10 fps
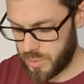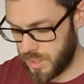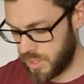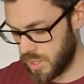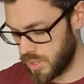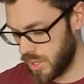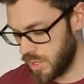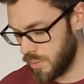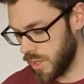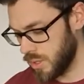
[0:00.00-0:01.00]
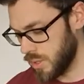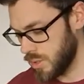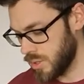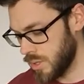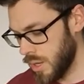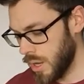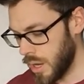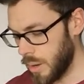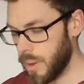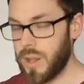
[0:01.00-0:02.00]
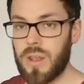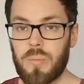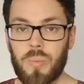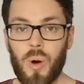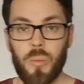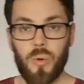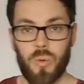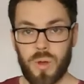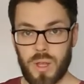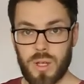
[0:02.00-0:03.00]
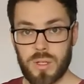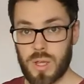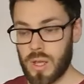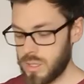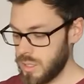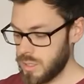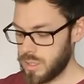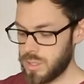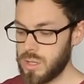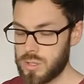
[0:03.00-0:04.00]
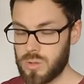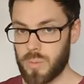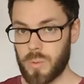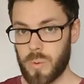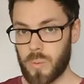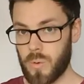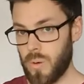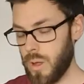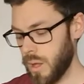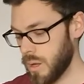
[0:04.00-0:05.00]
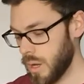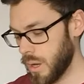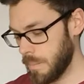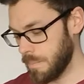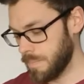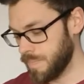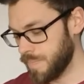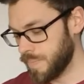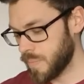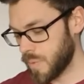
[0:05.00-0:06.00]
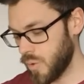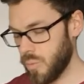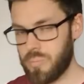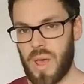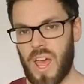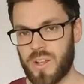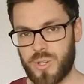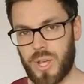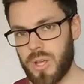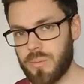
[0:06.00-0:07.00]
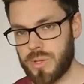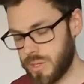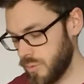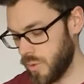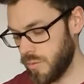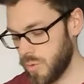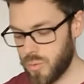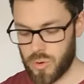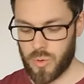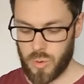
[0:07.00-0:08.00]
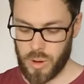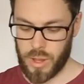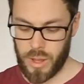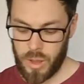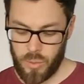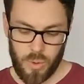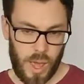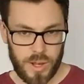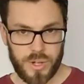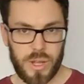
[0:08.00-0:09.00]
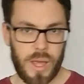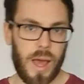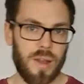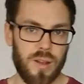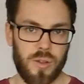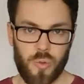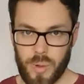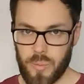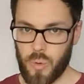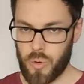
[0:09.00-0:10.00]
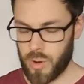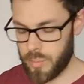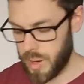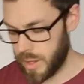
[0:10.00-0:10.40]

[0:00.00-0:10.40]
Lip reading: 26 centimeters. And then the pommel, in this case, is a scent stopper pommel. Or pear-shaped, whatever you want to call it, will actually add a little bit more grip